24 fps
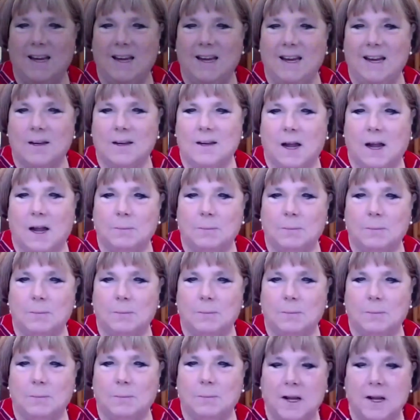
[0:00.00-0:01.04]
I'm Doc
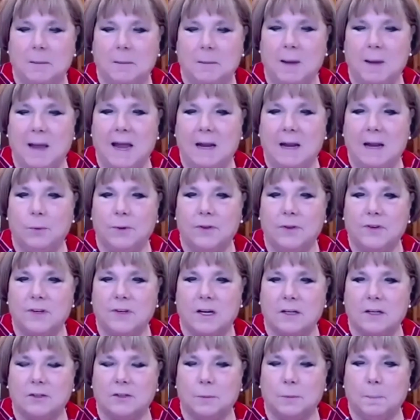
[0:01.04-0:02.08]
Martin. I'm back with
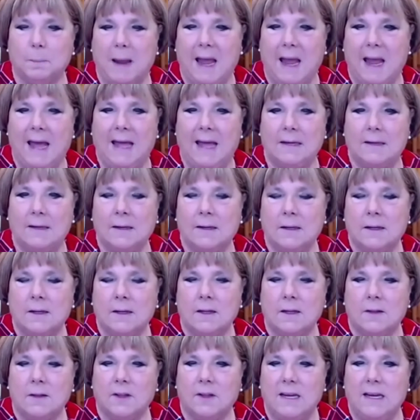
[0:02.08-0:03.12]
Dr. Pat,
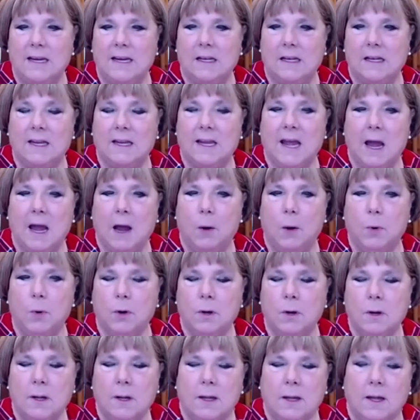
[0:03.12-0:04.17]
The Healing
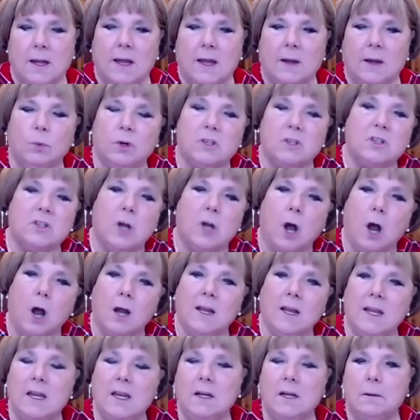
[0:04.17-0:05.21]
Hour. And we're
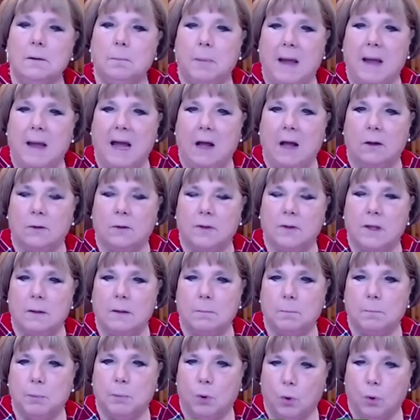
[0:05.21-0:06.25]
talking about the
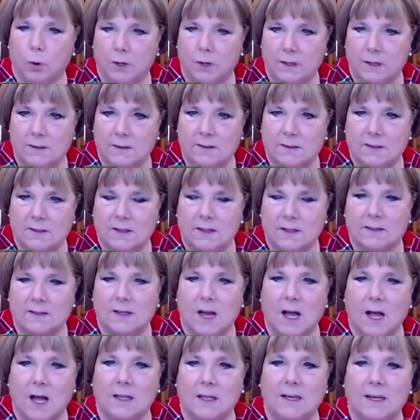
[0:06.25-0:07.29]
importance this
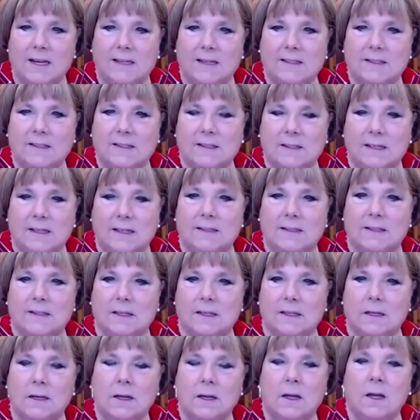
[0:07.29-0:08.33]
holiday
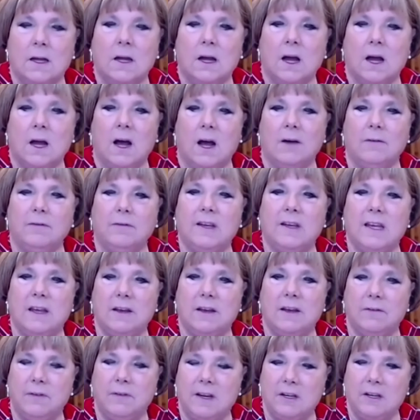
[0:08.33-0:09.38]
season of
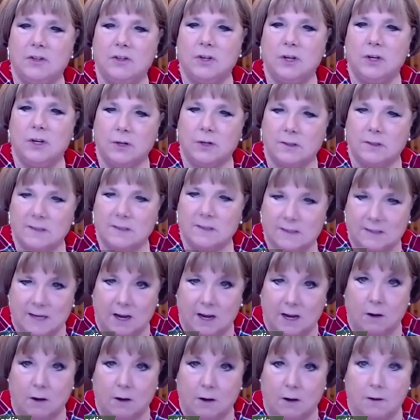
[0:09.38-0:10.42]
giving to
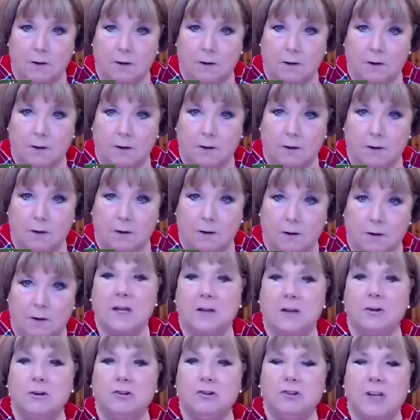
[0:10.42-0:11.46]
yourself and the
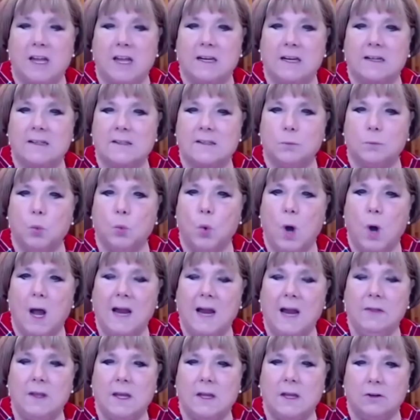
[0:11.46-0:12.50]
energetics and why
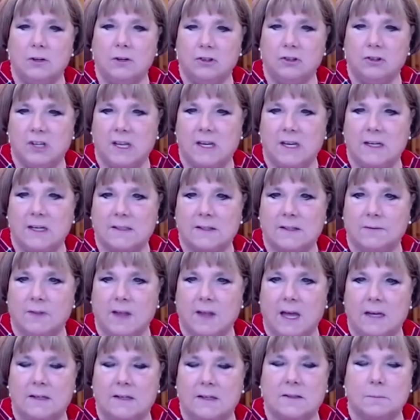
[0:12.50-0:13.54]
the energetics of
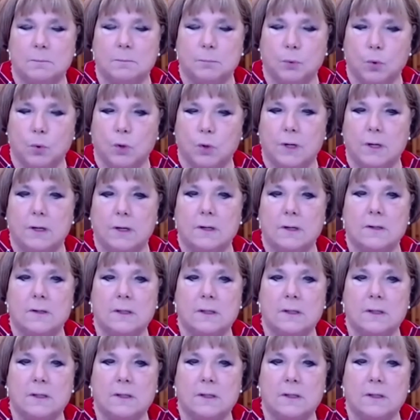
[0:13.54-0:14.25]
that is important.